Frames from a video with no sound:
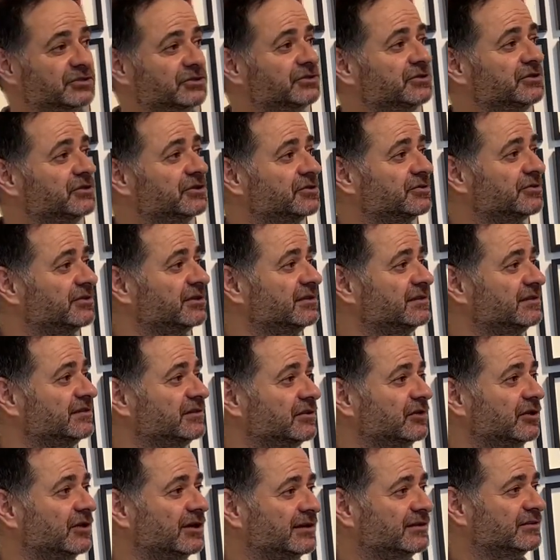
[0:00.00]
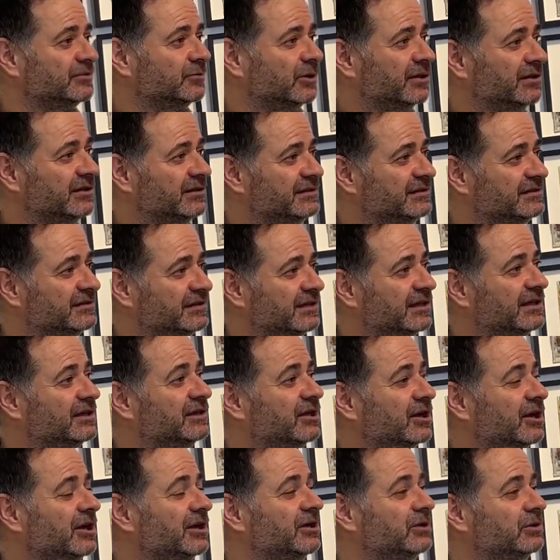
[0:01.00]
The acrylics are the highest quality, so they
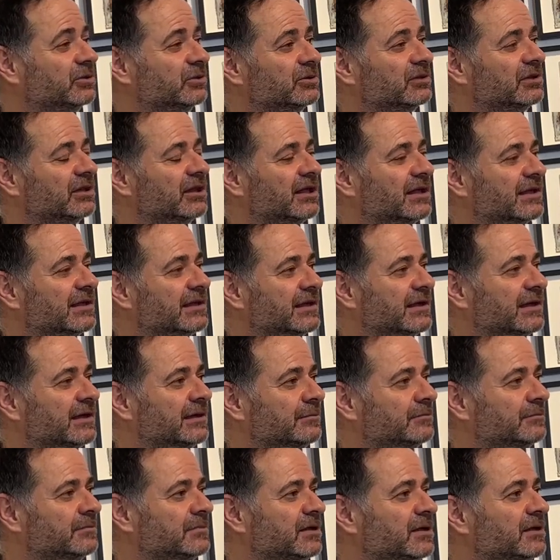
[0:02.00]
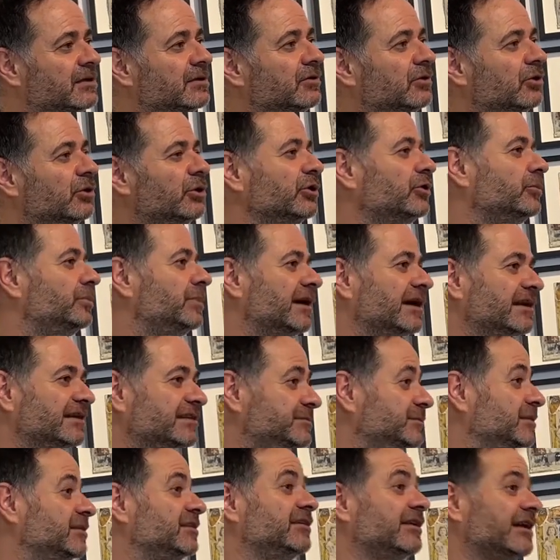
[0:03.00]
kind of look like oil paints,
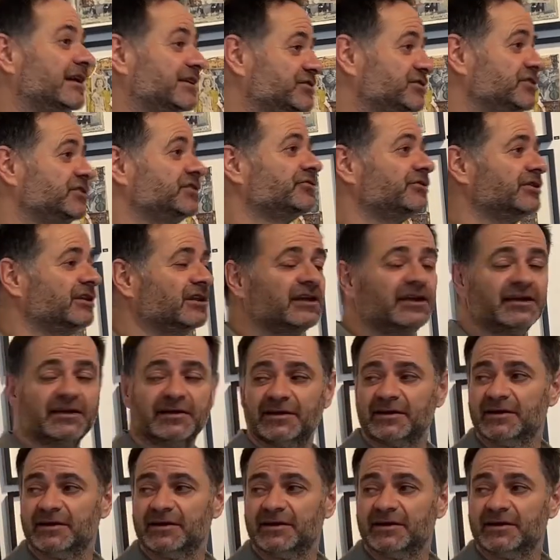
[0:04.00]
but they're actually acrylic.